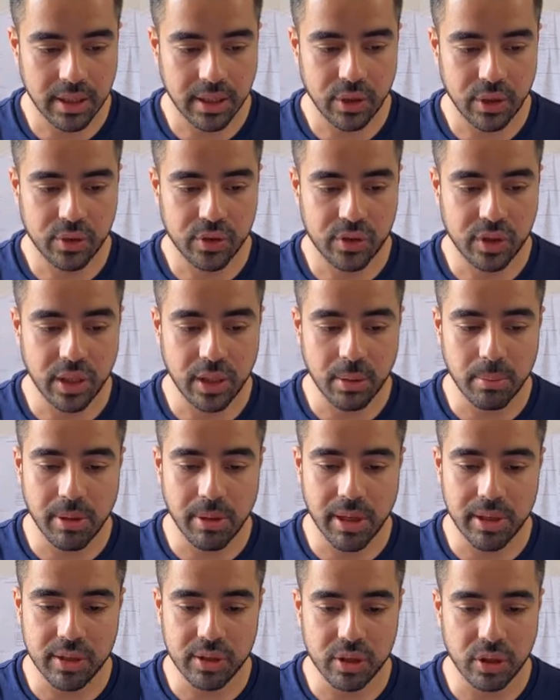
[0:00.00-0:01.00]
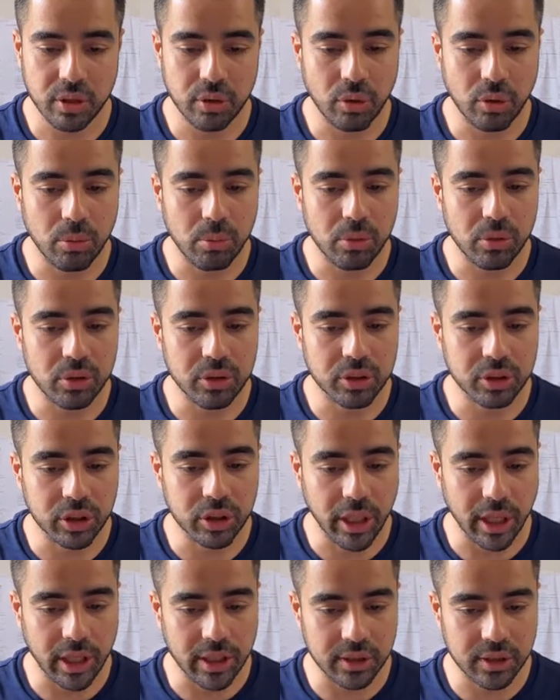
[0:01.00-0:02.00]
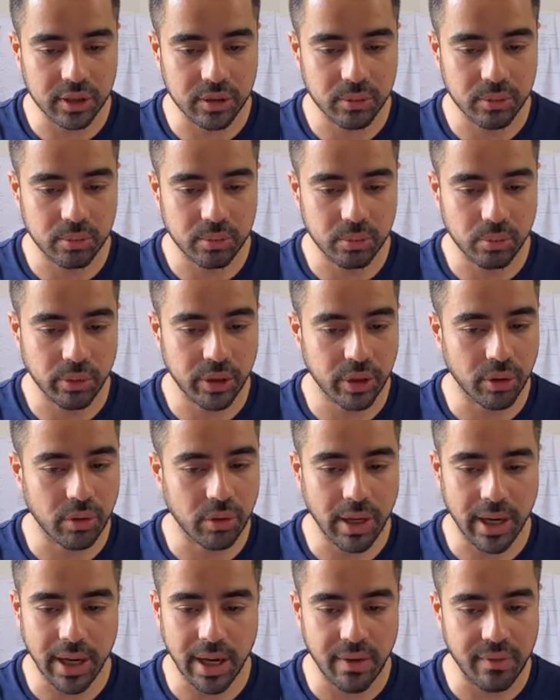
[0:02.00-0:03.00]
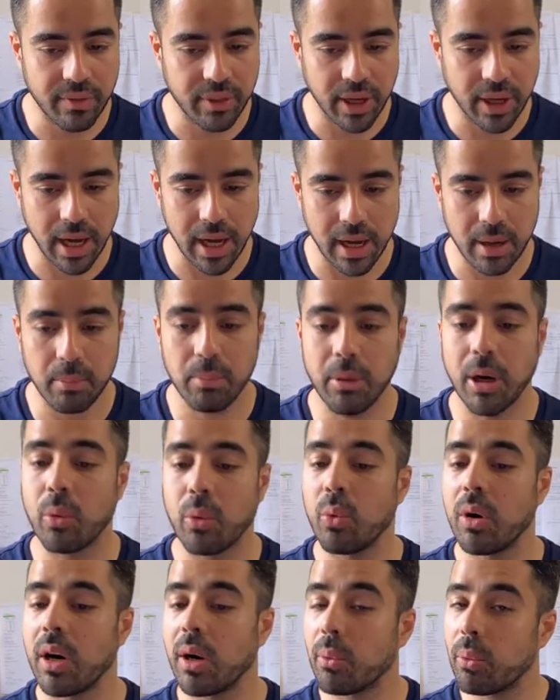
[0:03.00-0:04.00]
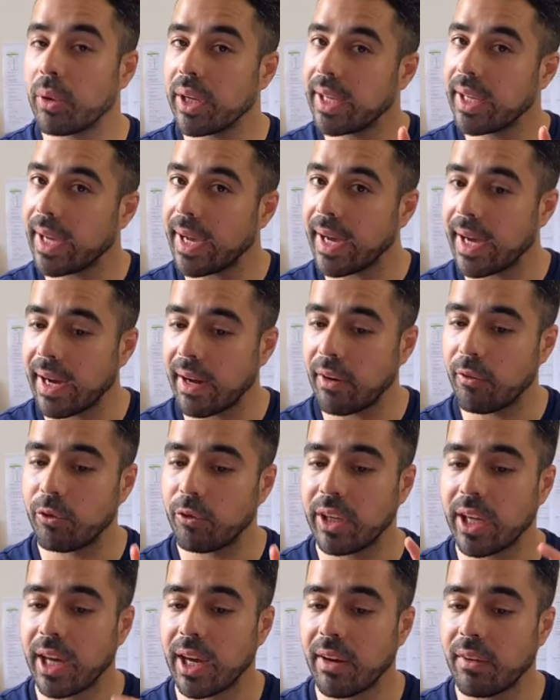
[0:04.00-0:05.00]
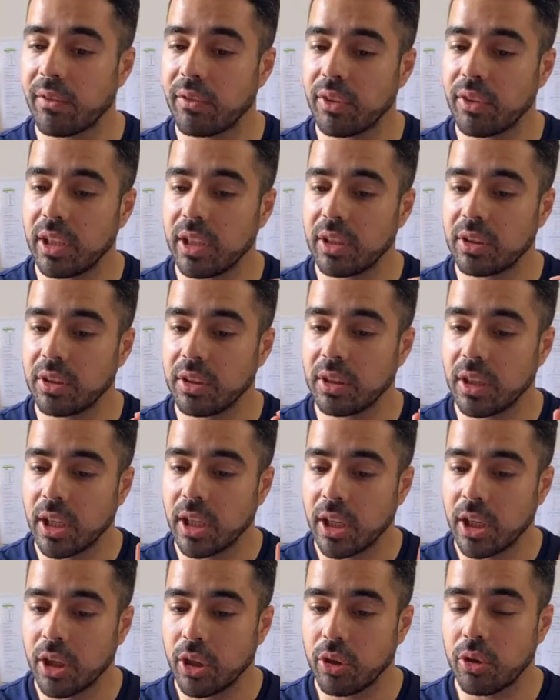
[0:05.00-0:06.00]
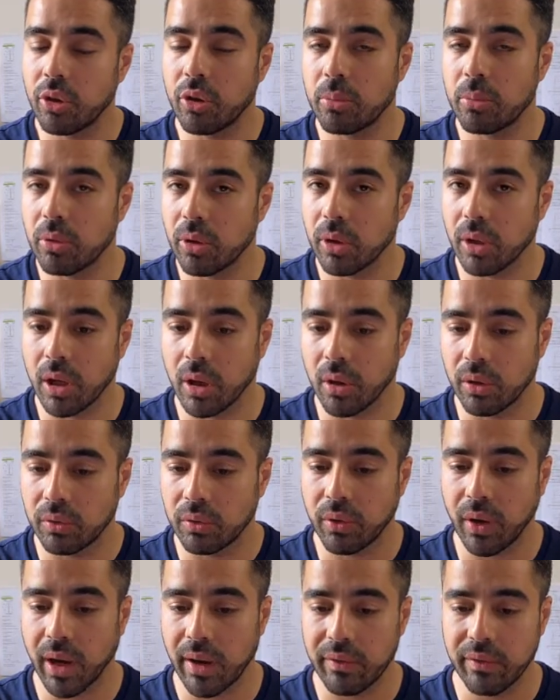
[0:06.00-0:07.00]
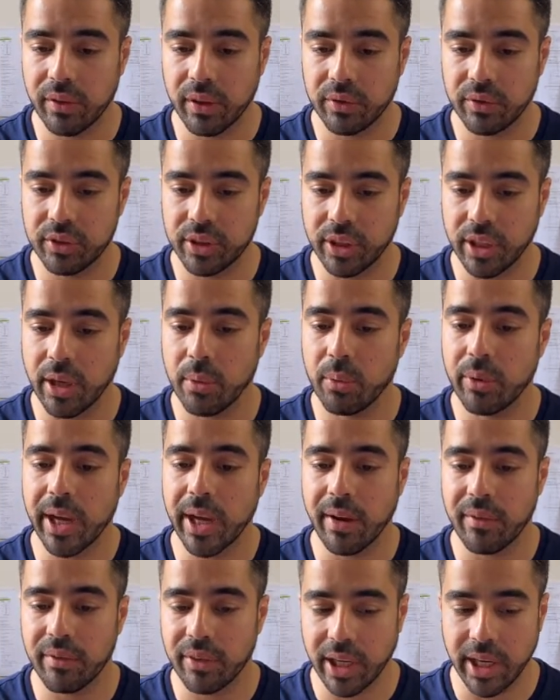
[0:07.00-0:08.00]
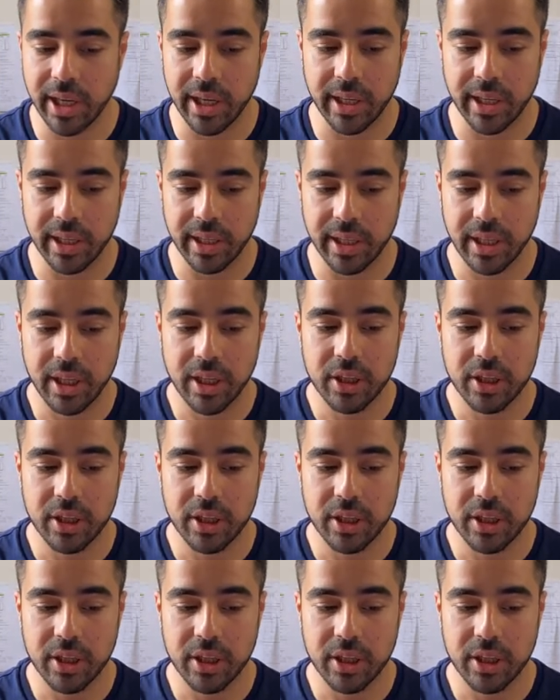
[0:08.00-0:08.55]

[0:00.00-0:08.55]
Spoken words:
Sigma is the normal stress. We don't have that, but what we have the normal load 550 and we have the area.